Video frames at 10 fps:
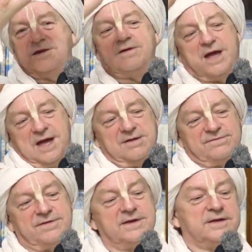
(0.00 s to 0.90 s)
you
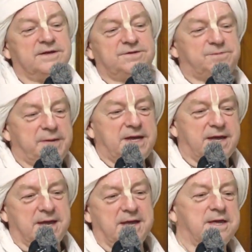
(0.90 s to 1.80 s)
have
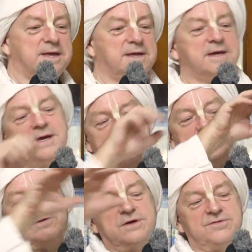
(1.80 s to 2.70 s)
speaking,
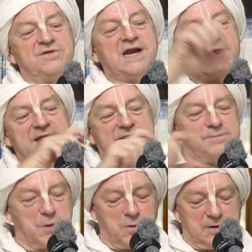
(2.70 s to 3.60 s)
and you can relate
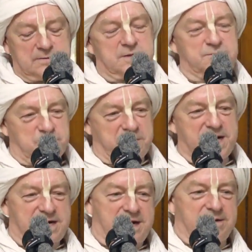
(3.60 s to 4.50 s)
them all the
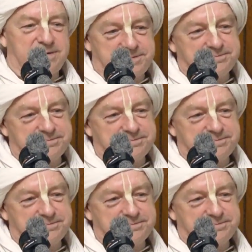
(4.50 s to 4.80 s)
way down.